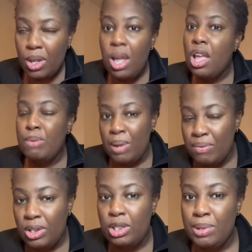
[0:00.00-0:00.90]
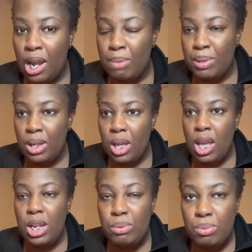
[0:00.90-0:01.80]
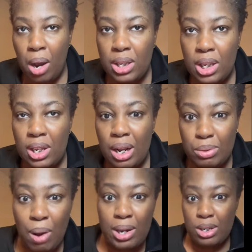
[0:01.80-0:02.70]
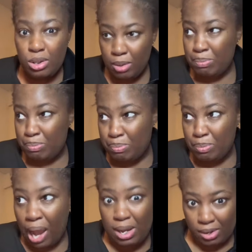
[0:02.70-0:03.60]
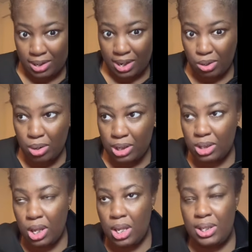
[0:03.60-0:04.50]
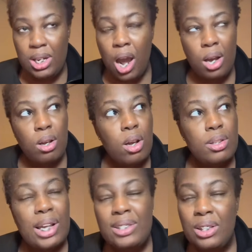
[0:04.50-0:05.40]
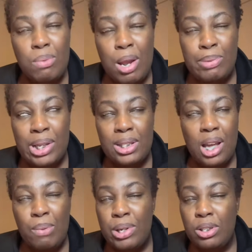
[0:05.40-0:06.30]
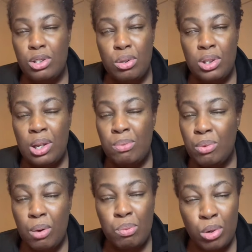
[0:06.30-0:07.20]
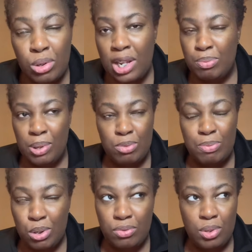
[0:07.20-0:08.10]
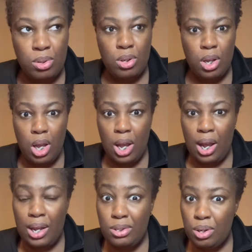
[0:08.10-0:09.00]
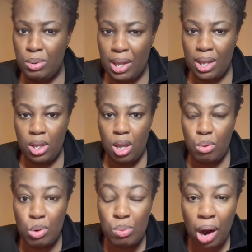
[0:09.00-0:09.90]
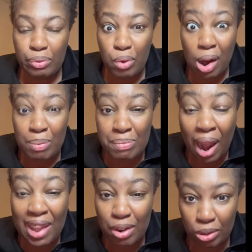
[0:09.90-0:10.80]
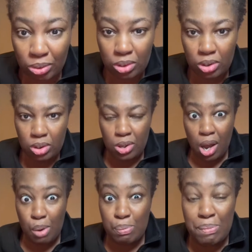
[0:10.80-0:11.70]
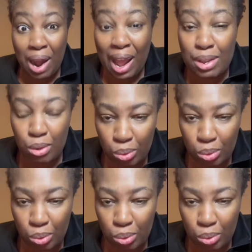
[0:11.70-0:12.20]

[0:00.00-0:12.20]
and paid for the lip chap. And he was walking, and I was walking to the address that he told us. He said, no, that's not the right place. I wanted to show you something, a real nice place, beautiful. I said, okay. We walked for a mile. A mile.